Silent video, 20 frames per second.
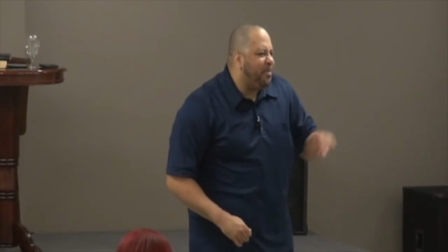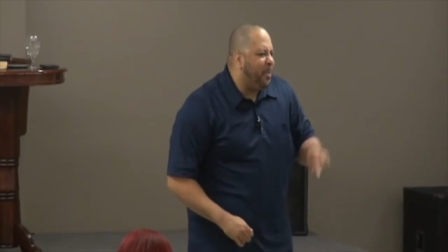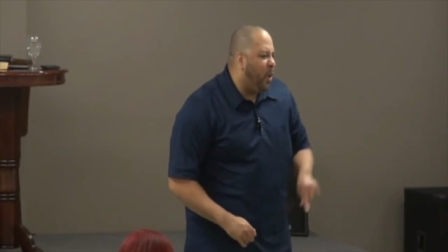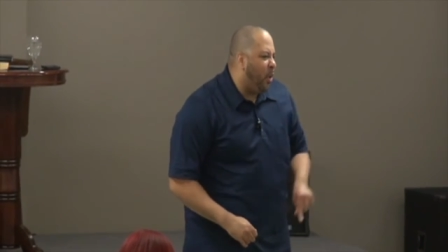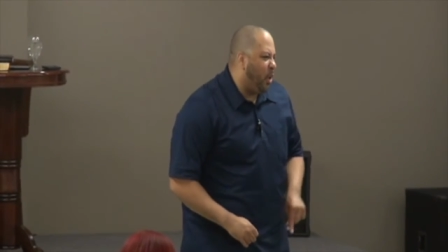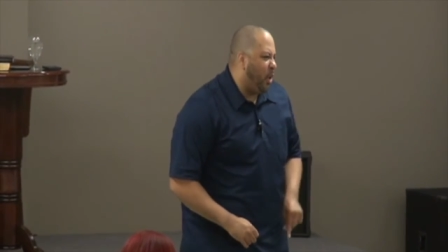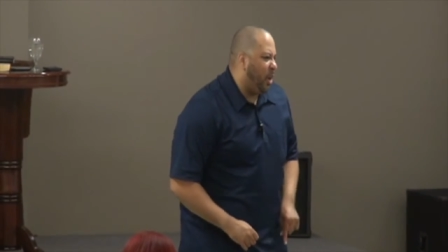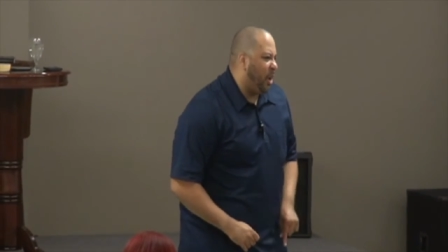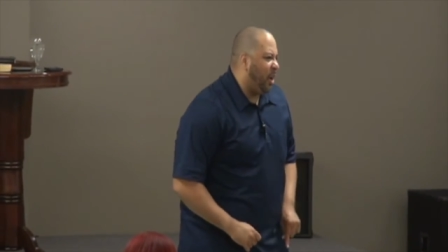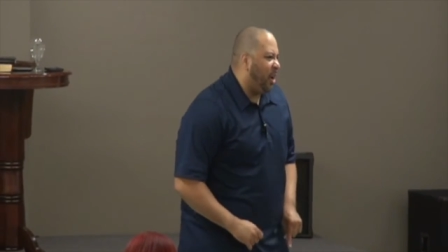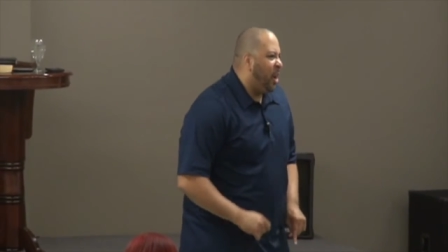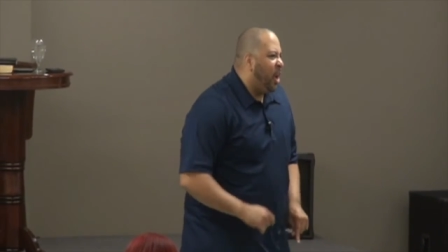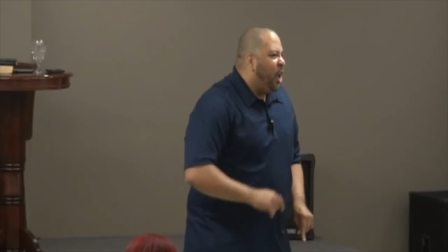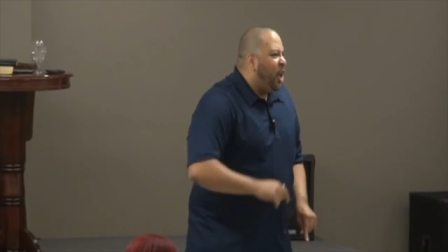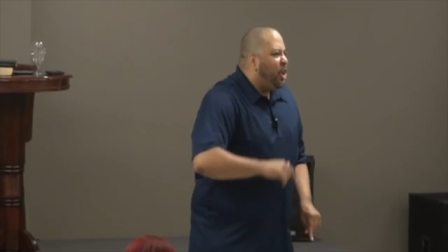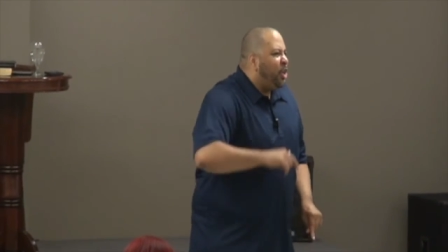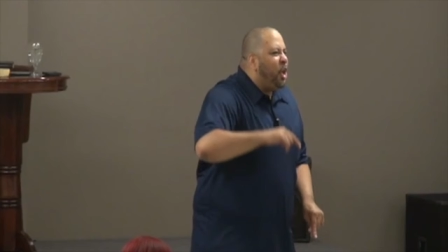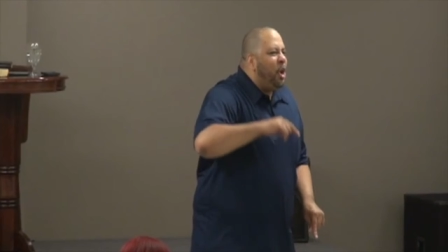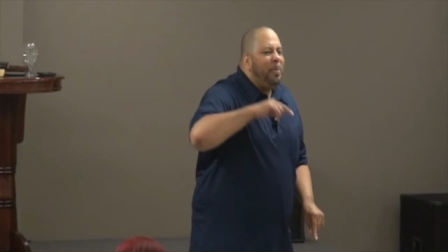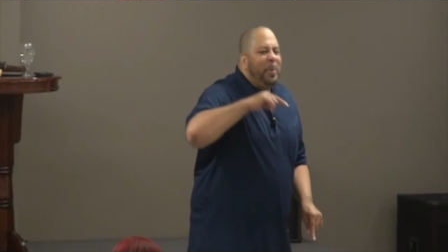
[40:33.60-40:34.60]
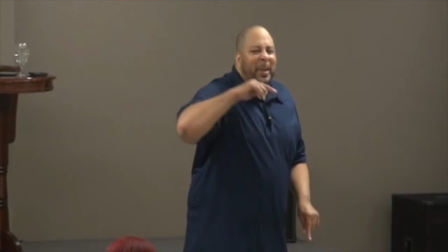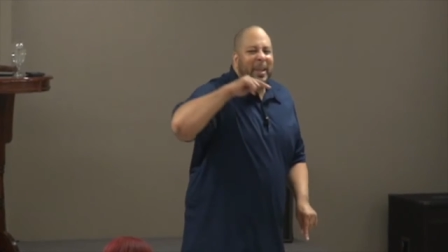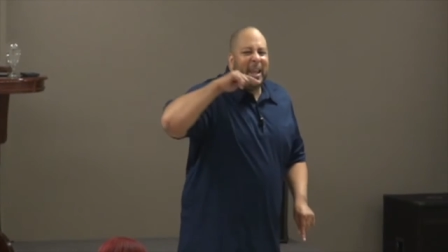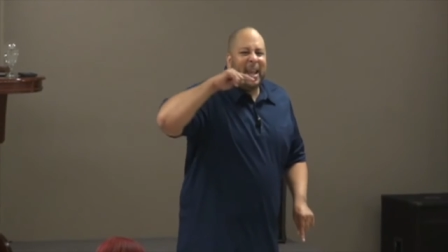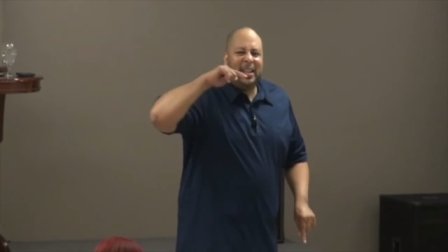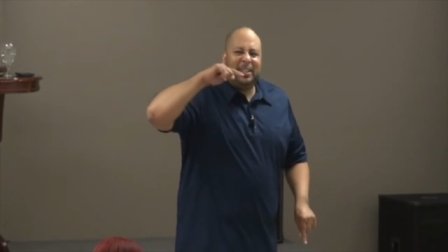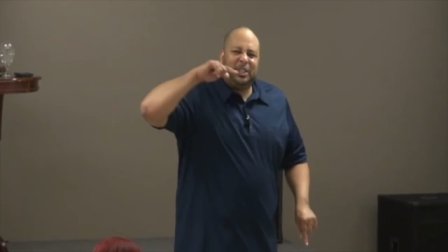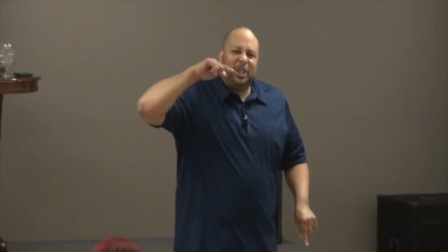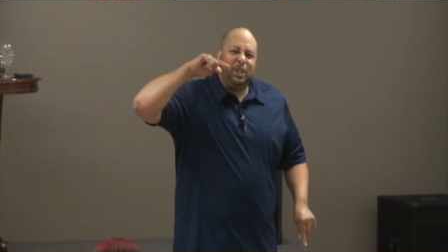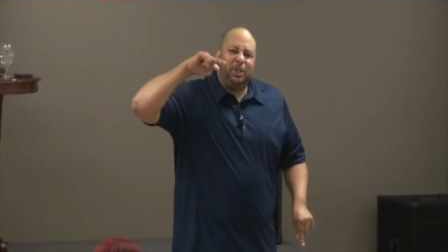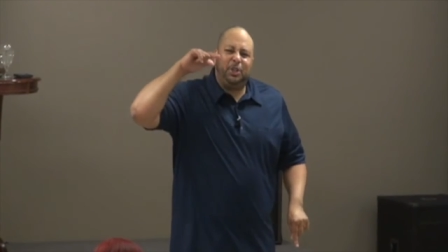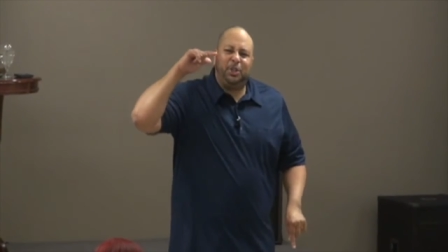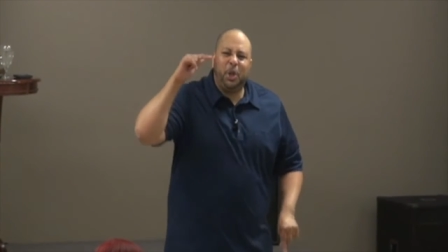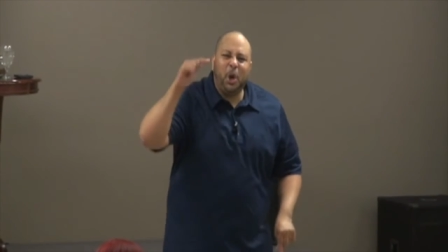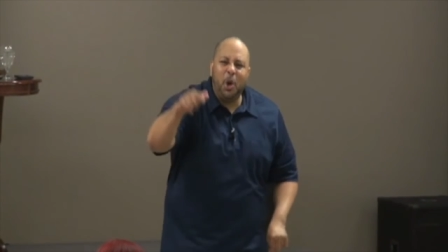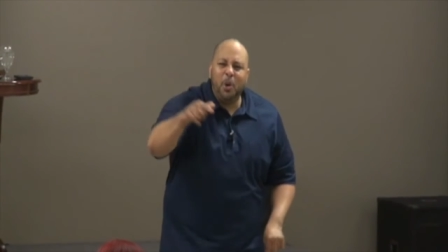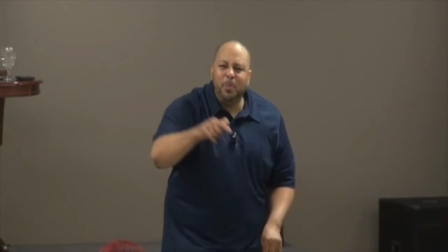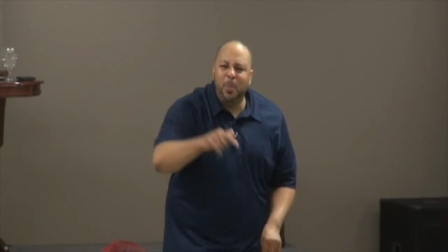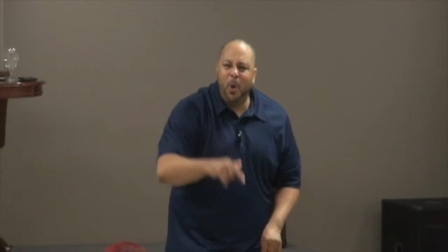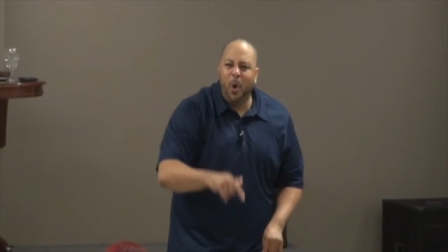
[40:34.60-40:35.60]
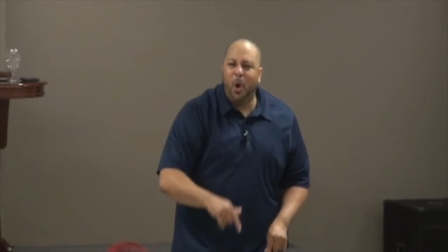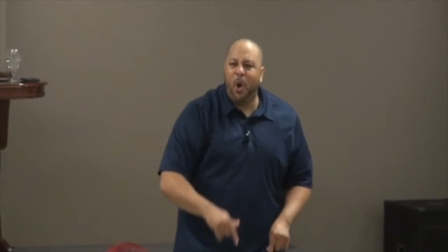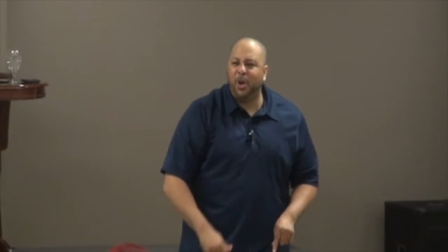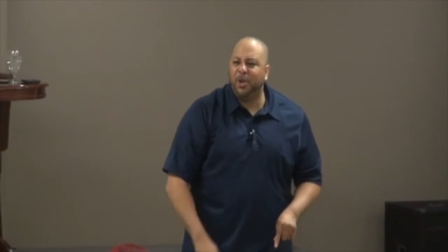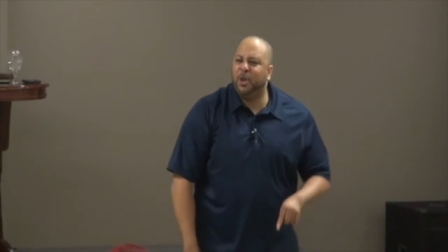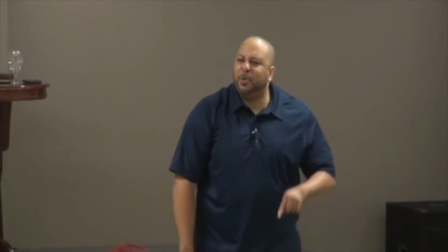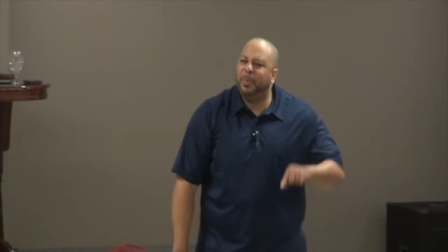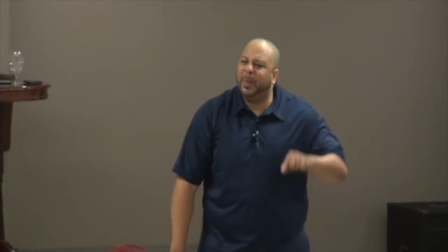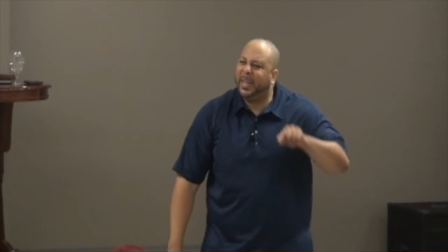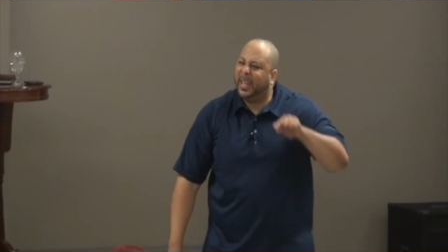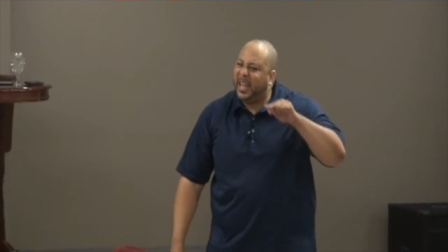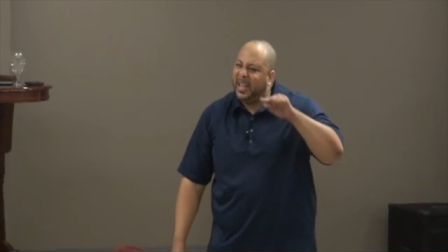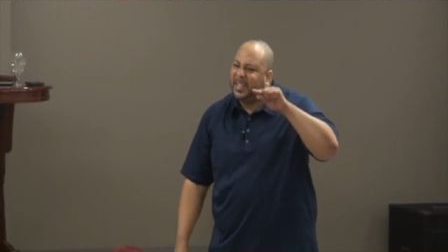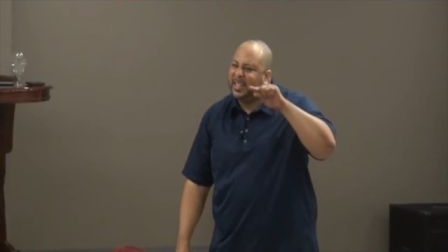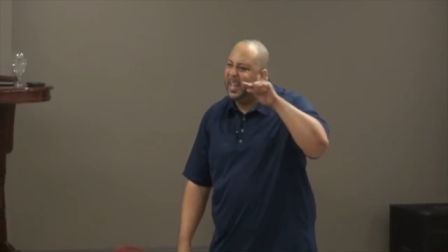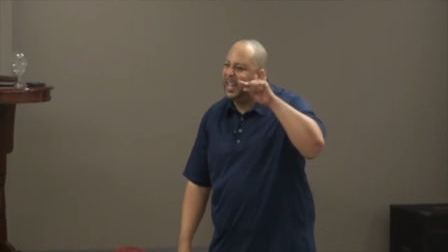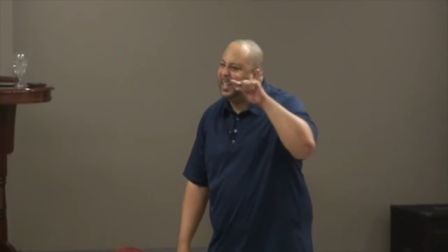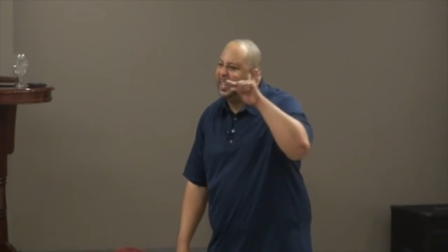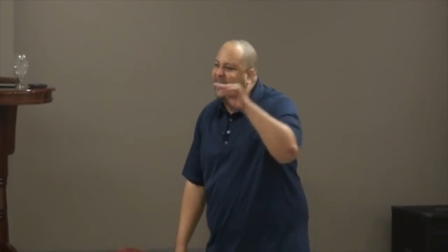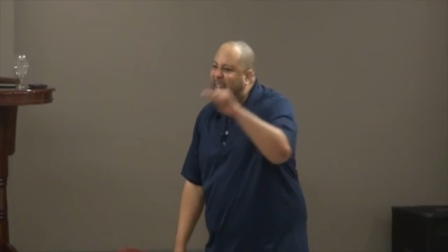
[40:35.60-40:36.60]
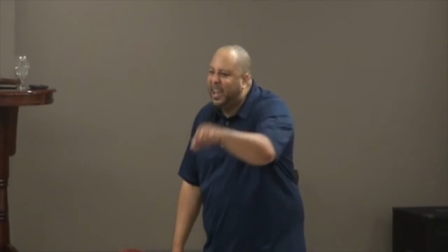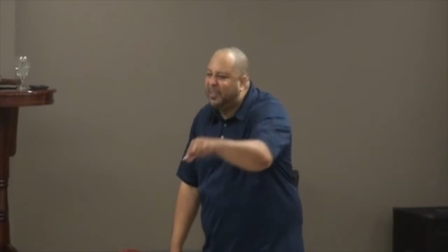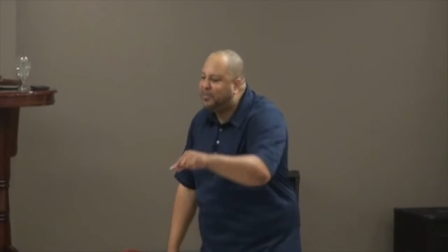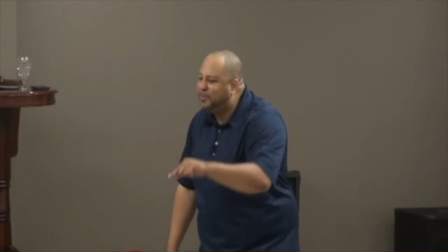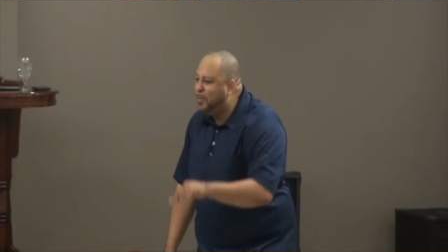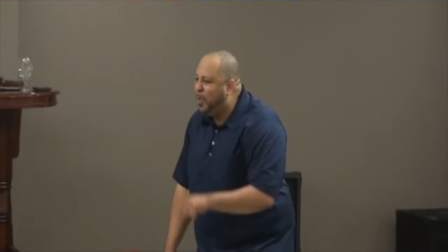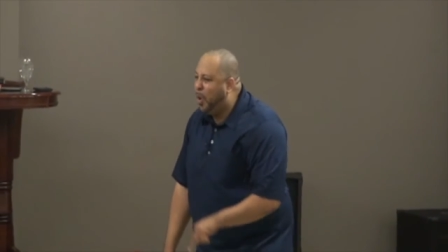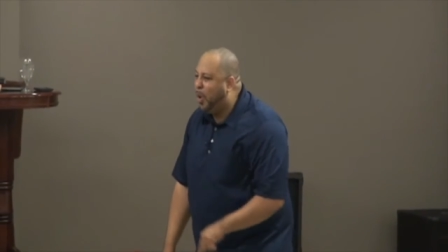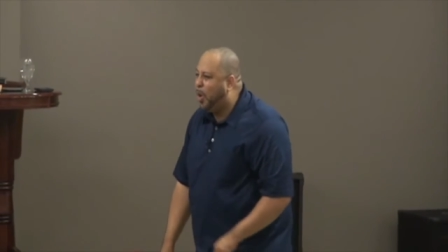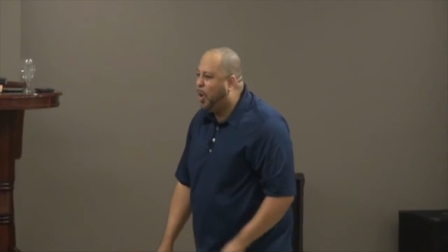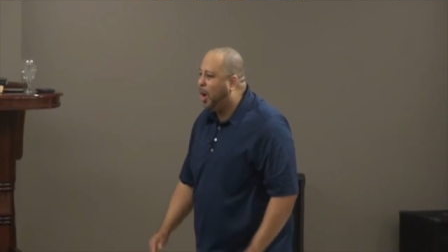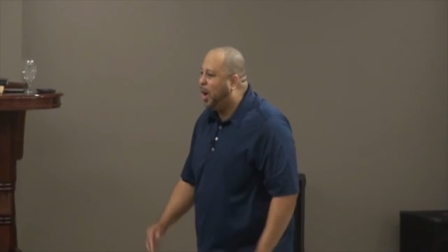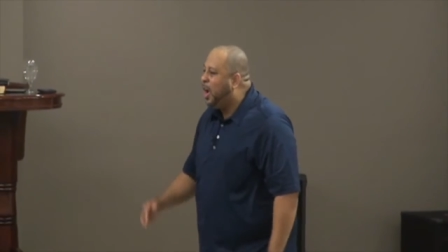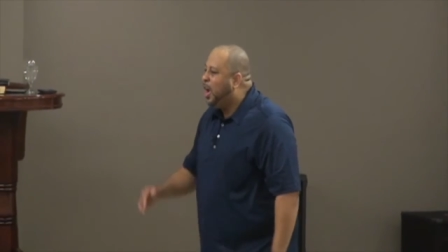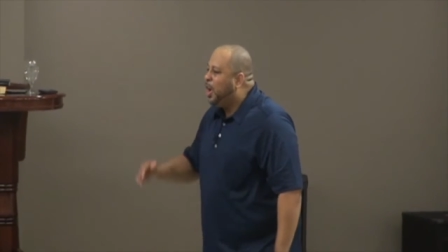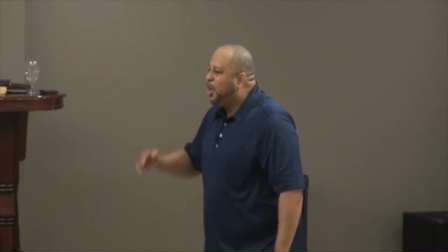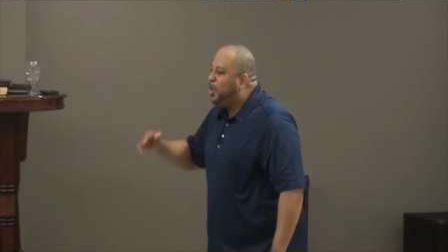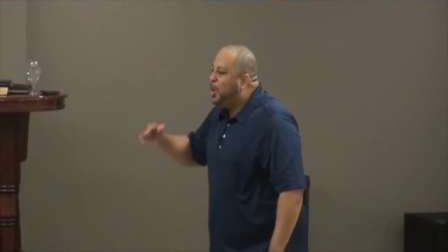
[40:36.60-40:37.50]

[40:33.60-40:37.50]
more you begin to do more. You begin to give more.